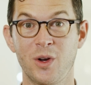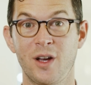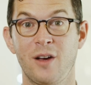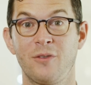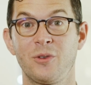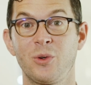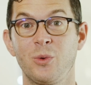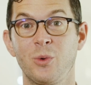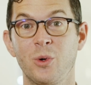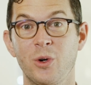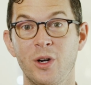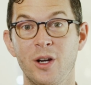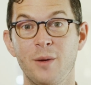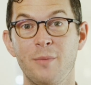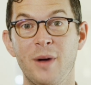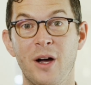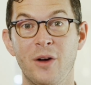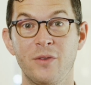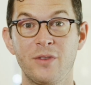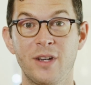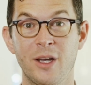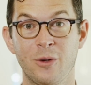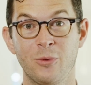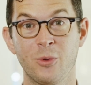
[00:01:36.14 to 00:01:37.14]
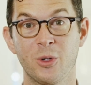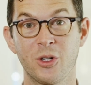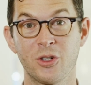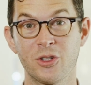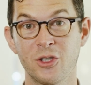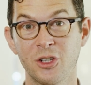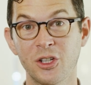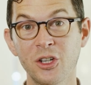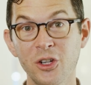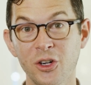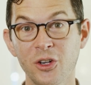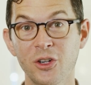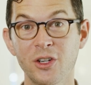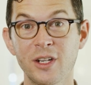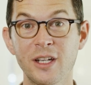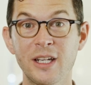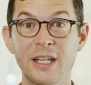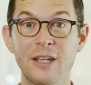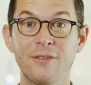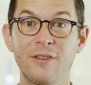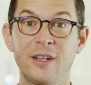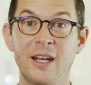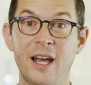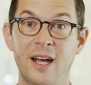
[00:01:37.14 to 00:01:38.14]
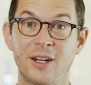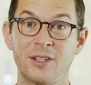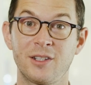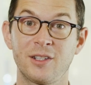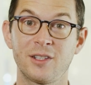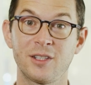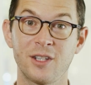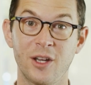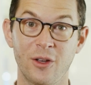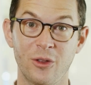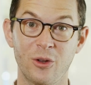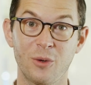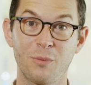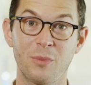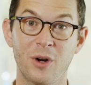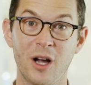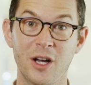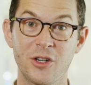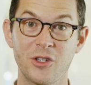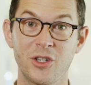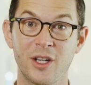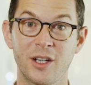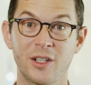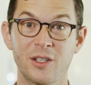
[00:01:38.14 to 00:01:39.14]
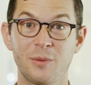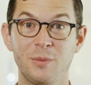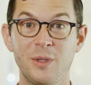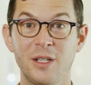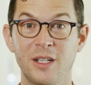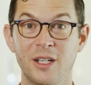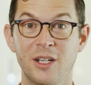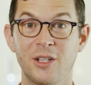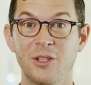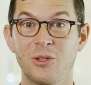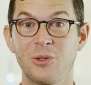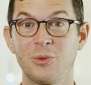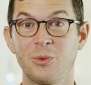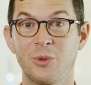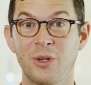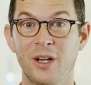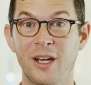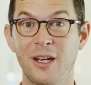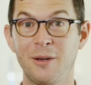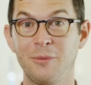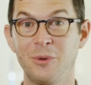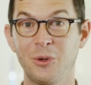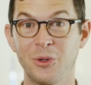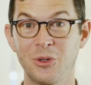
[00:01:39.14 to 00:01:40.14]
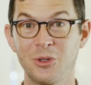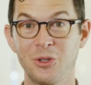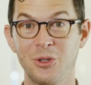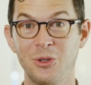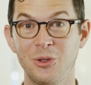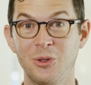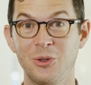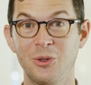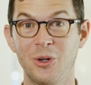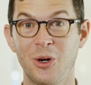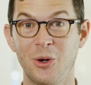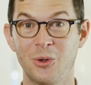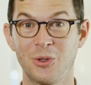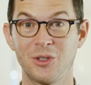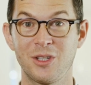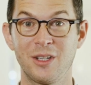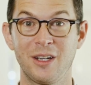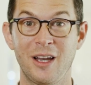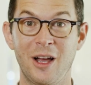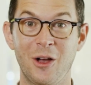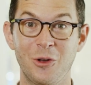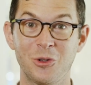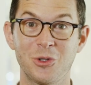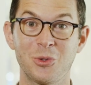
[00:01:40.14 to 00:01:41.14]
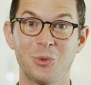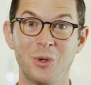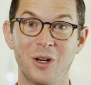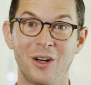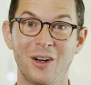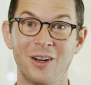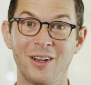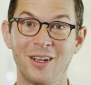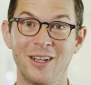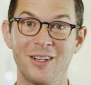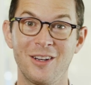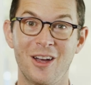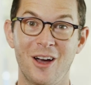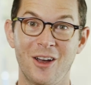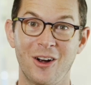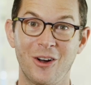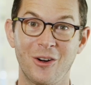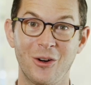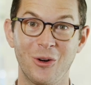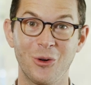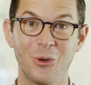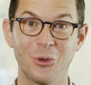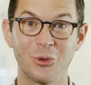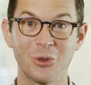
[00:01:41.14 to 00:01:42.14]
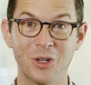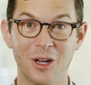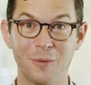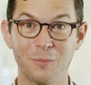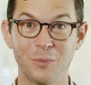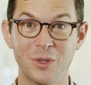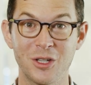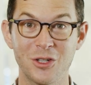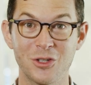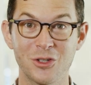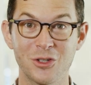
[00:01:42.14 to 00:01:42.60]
don't have to worry about network security, giving access to other projects because we're able to host it elsewhere and not on our own company